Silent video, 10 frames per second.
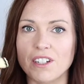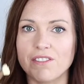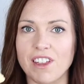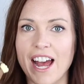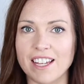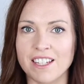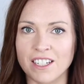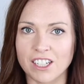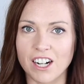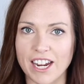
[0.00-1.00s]
for that
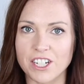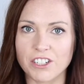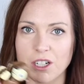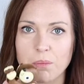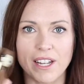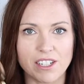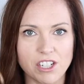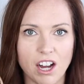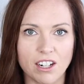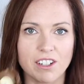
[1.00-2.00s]
younger age group, like
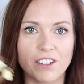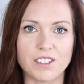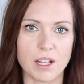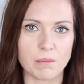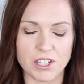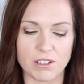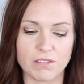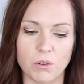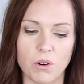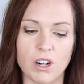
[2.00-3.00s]
toddlers up to
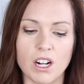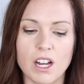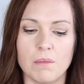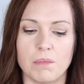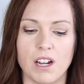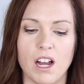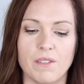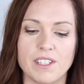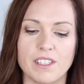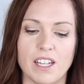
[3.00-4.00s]
4, but
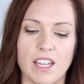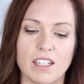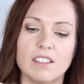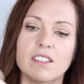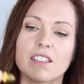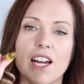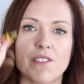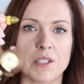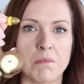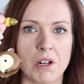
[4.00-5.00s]
obviously it's kind of
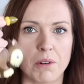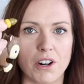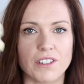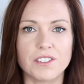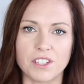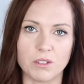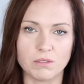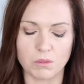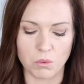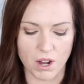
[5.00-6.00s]
a small part, so
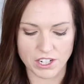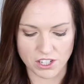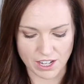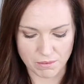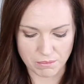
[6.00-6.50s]
watch them.